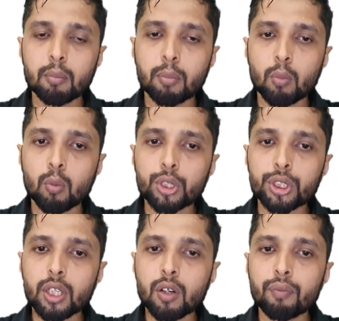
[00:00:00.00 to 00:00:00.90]

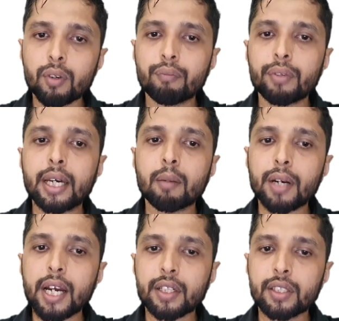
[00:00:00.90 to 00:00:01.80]
promotion of fair
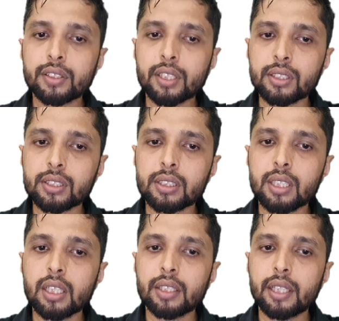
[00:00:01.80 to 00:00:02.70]
practices,
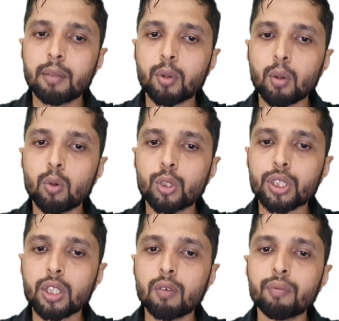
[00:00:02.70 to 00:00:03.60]
then
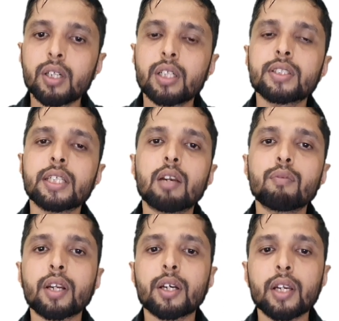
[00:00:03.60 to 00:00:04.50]
promotion of
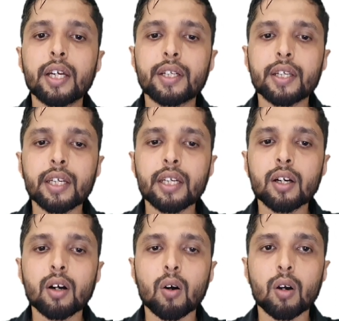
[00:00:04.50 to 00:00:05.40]
self-regulatory
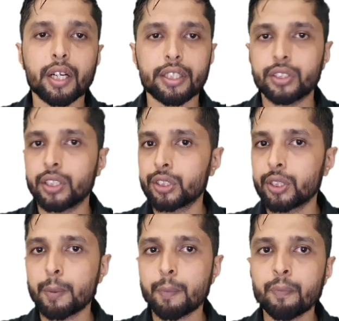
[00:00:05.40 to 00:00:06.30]
organization.
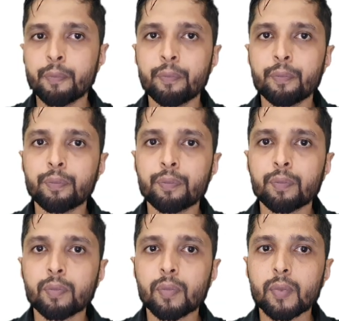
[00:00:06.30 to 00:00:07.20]

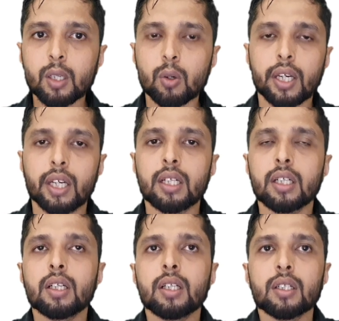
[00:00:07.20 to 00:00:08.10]
Okay,
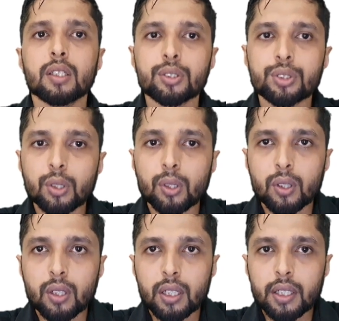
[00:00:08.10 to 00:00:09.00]

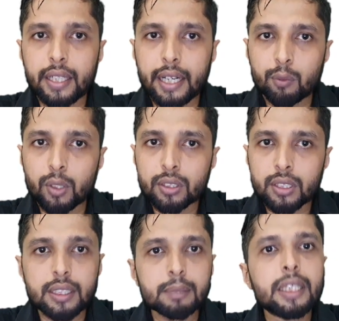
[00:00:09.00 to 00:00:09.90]
so that was
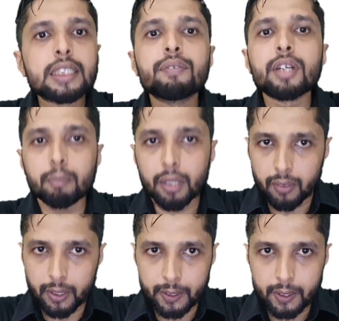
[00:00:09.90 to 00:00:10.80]
specific
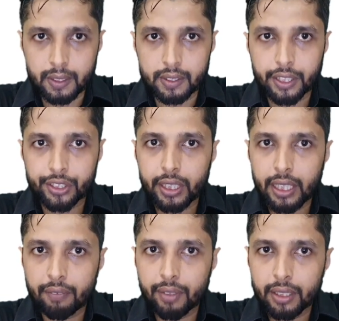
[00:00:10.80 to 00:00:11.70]
powers, section
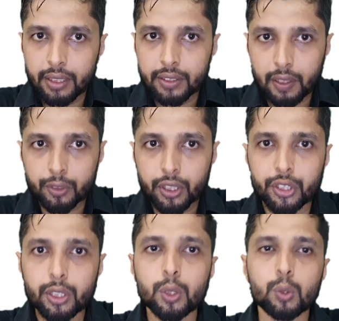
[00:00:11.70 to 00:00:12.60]
11
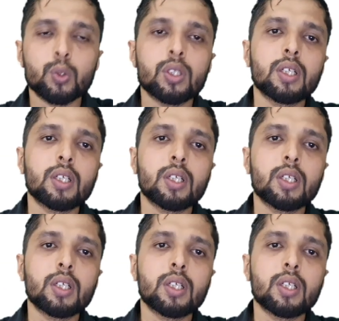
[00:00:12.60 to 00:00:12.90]
subsection 2.